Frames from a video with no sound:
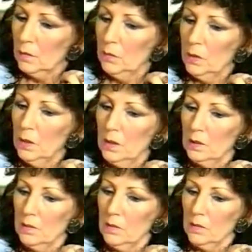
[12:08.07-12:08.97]
Well,
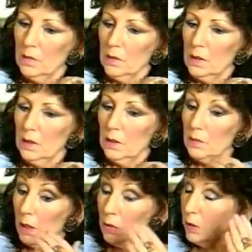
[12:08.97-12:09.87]

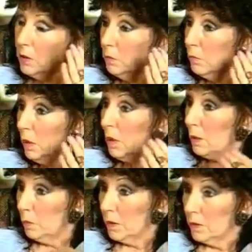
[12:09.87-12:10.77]
only in my
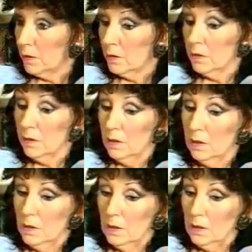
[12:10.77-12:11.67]
opinion,
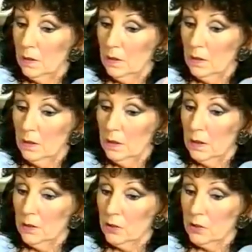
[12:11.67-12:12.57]

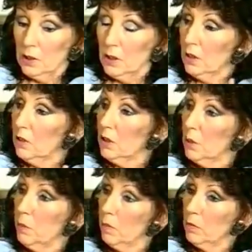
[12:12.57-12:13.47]
it's just another
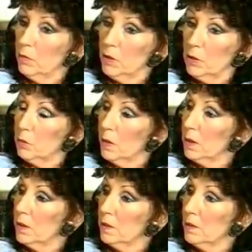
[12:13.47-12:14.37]
step on from this one,
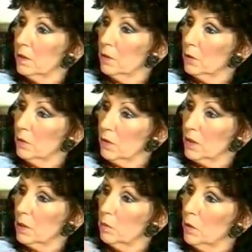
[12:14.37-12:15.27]
and it's a sort of a
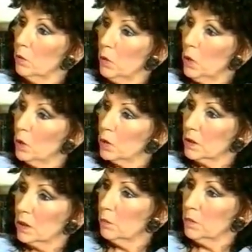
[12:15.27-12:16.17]
similar world,
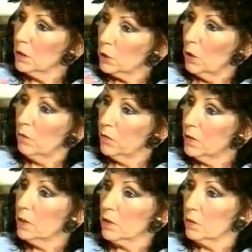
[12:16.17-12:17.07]
except it's not
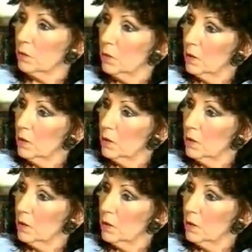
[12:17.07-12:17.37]
physical.